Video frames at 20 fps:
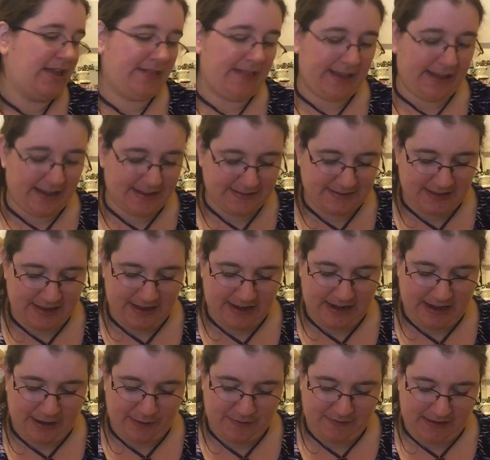Like I said,
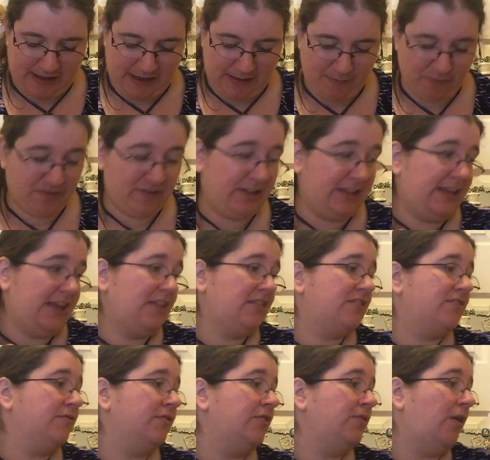I was able to get
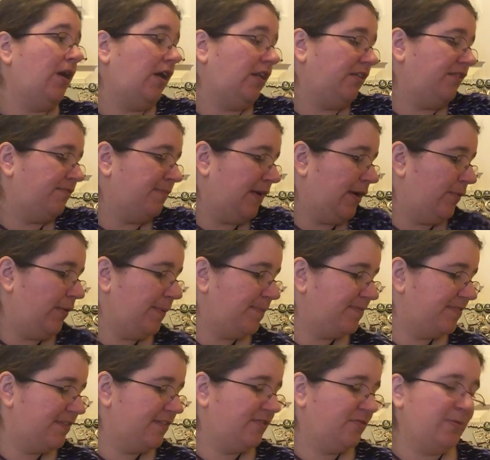through all of my
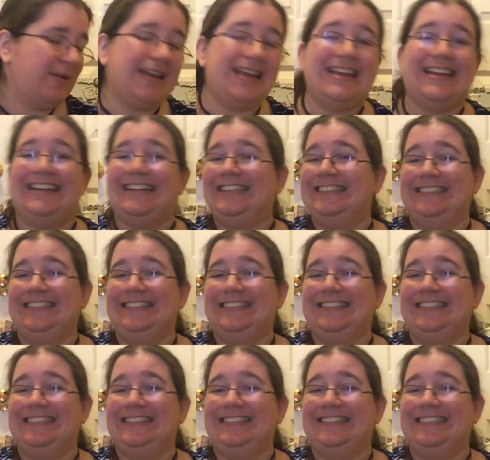whips this week.